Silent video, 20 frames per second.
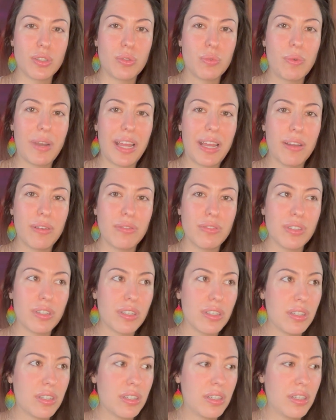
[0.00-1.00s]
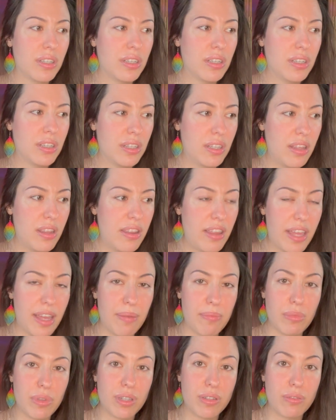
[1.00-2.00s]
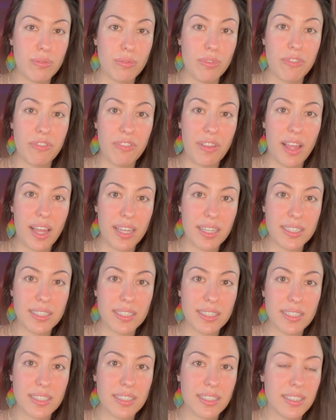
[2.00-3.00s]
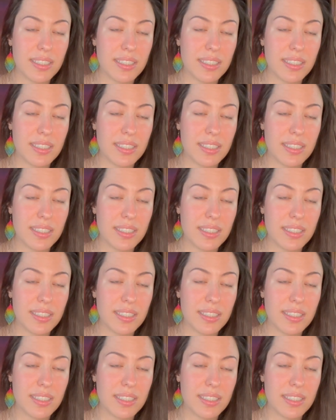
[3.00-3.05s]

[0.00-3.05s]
around them reflects.